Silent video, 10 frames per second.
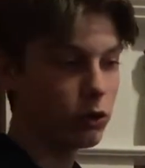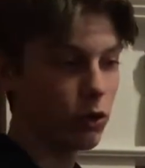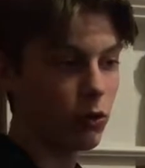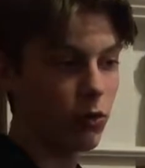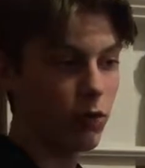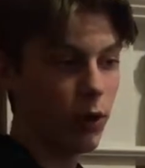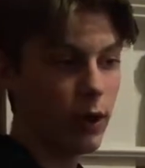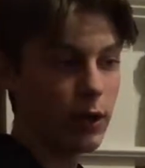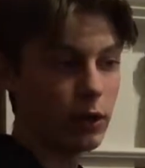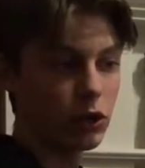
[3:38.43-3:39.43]
So you
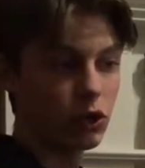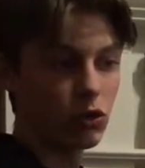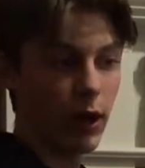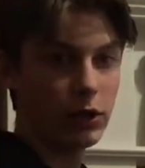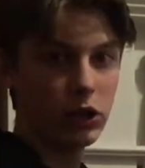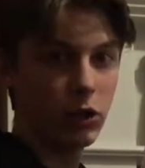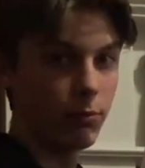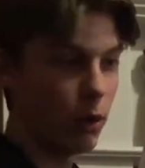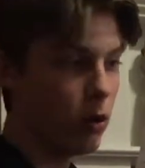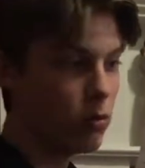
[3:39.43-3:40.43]
avoid scratching your
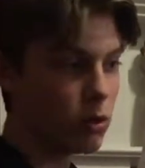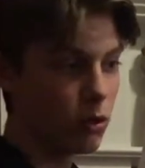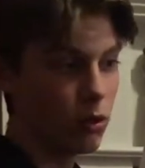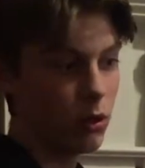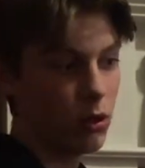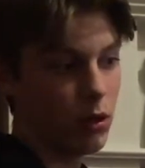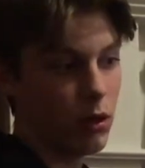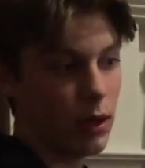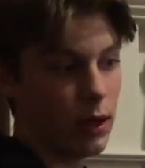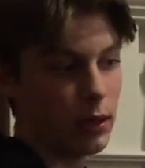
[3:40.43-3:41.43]
boat.
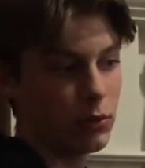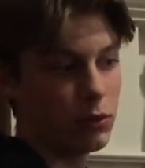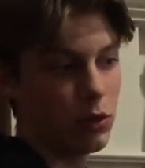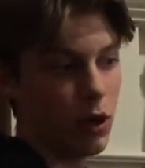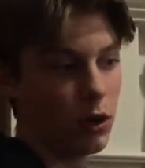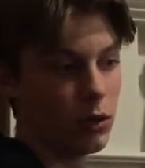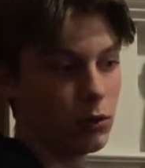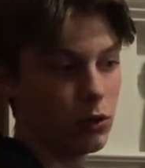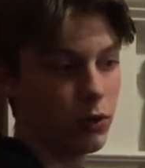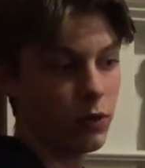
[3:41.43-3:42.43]
And here's the dock.
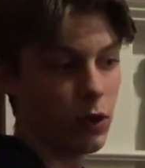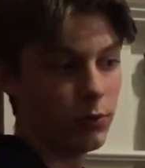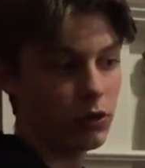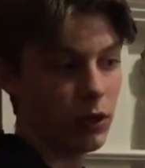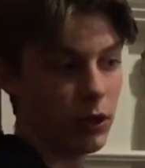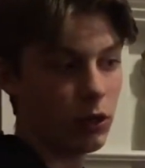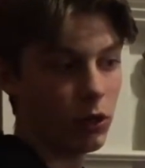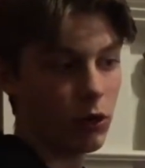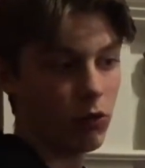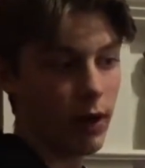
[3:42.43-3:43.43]
So if you come straight in, you're
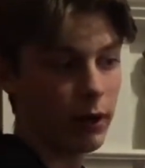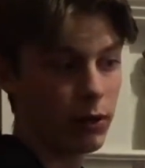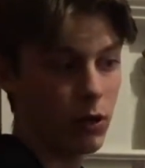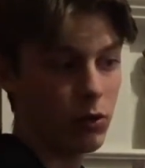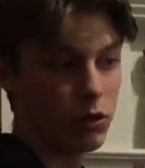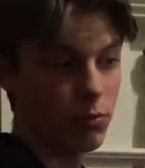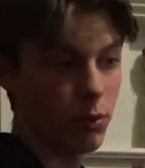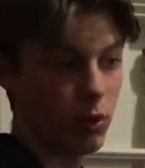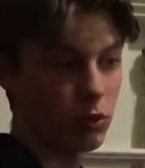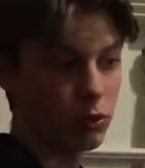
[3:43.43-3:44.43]
going to wreck the nose of your
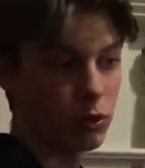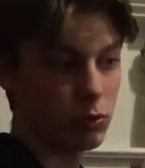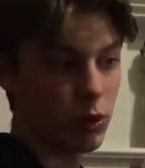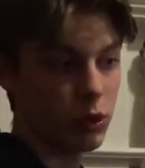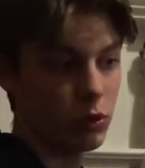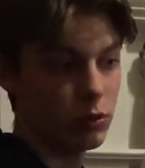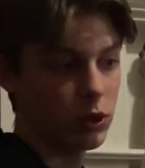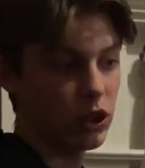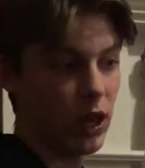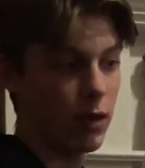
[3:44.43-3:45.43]
boat. So what you want to do is
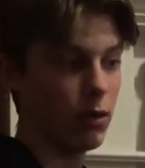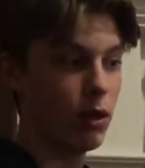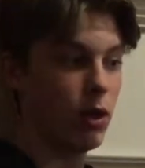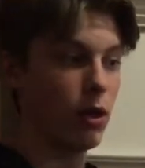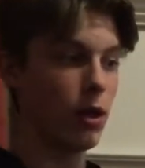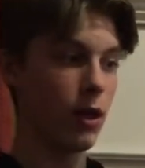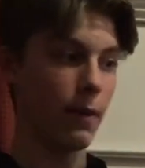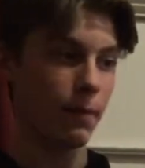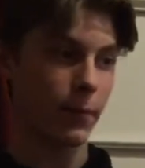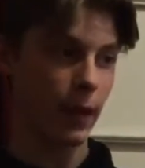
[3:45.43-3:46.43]
a J.
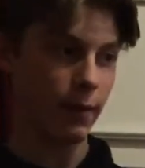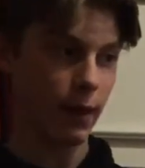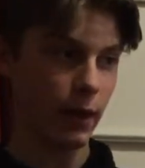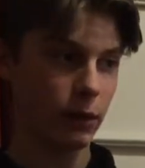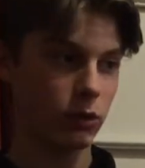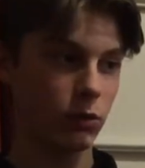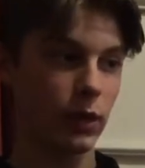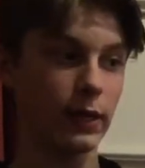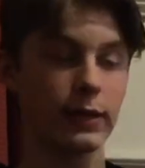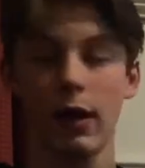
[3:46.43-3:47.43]
And then, so
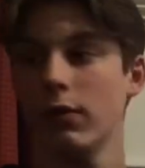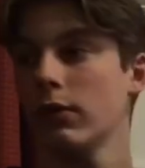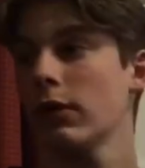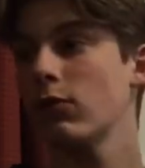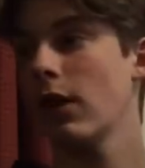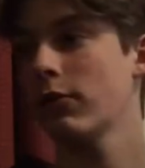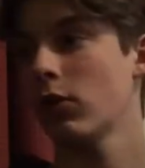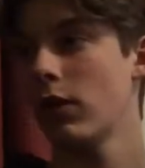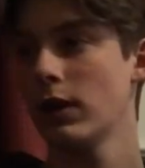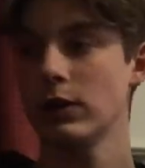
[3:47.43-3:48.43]
take down, if you haven't
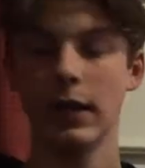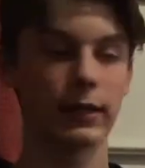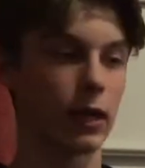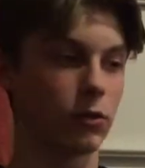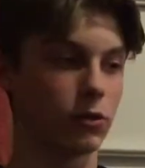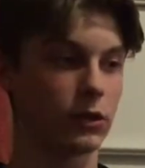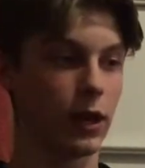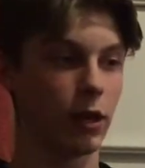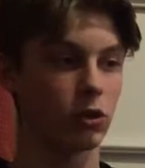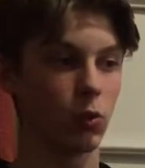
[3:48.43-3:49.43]
already, take down your
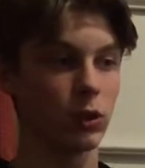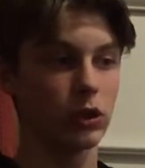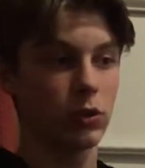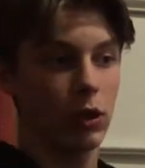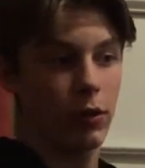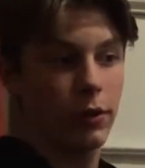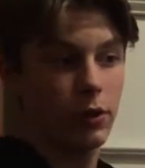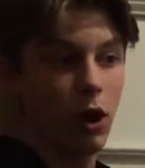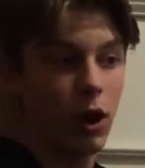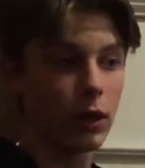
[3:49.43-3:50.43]
sails once you get on the
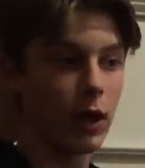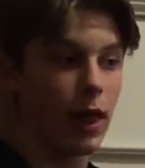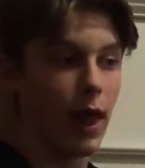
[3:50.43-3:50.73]
dock.